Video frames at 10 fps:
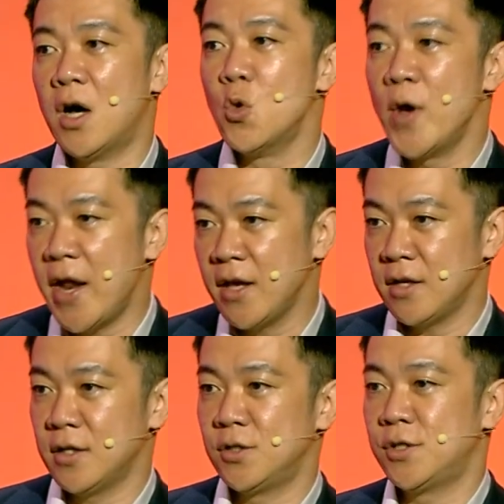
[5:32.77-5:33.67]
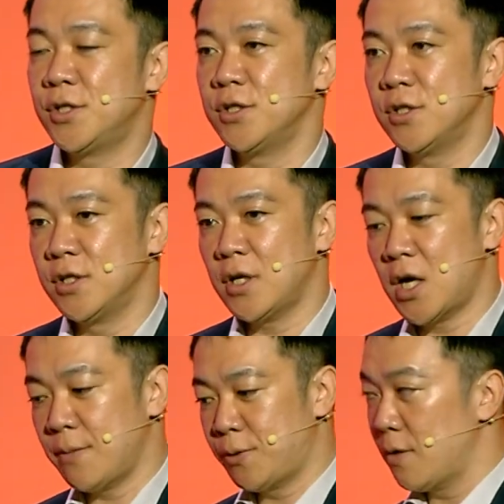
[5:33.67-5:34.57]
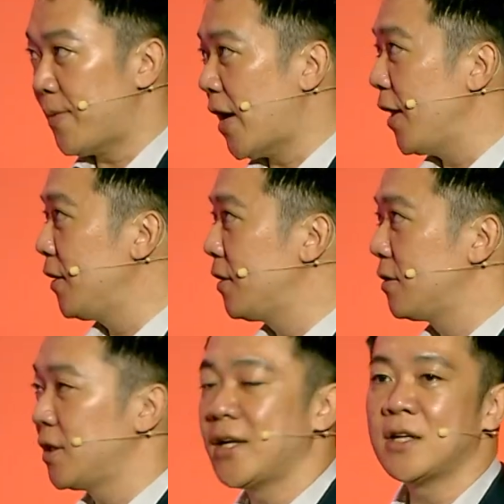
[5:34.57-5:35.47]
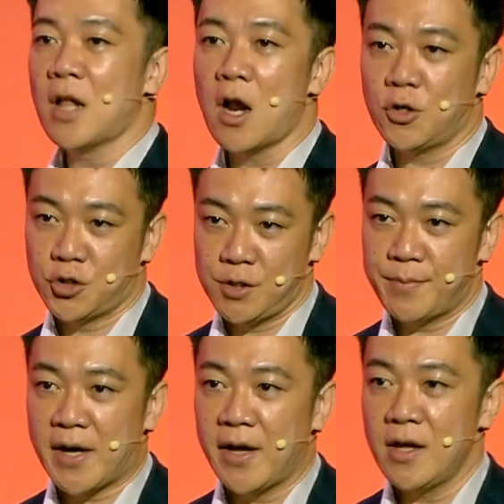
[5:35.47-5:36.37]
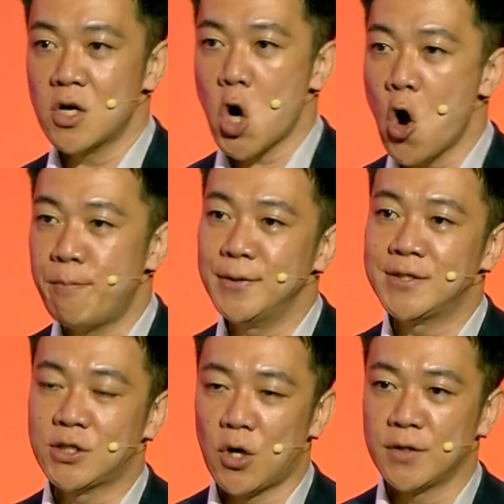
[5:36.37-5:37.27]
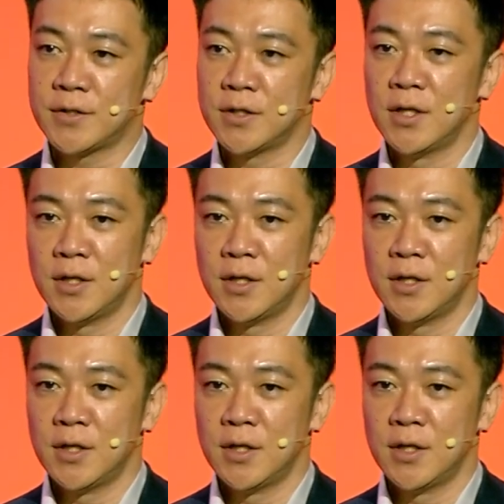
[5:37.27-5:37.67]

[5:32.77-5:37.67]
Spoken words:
willing to provide the technology by open source